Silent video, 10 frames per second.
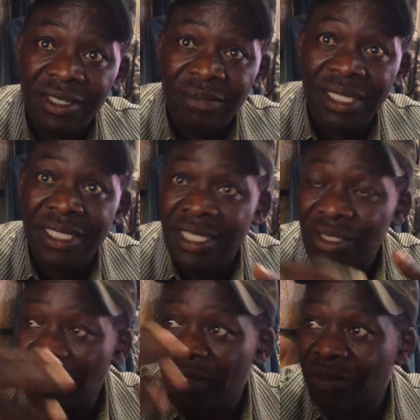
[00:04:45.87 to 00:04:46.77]
But this
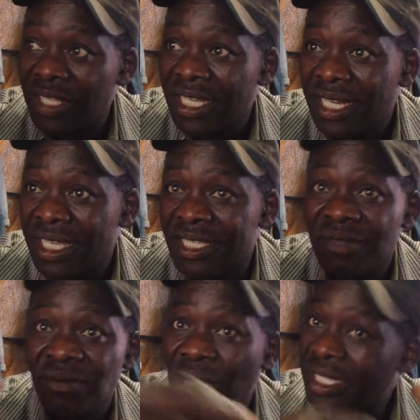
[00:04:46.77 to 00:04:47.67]
one of the area
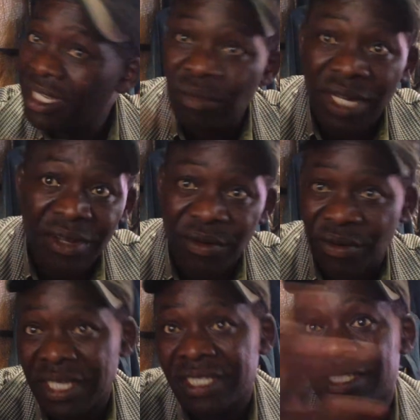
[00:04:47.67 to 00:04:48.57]
chief were temporary
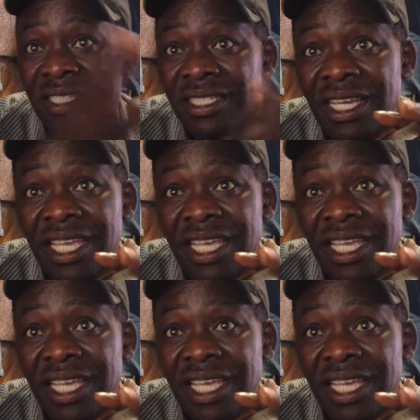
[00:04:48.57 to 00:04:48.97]
allocations.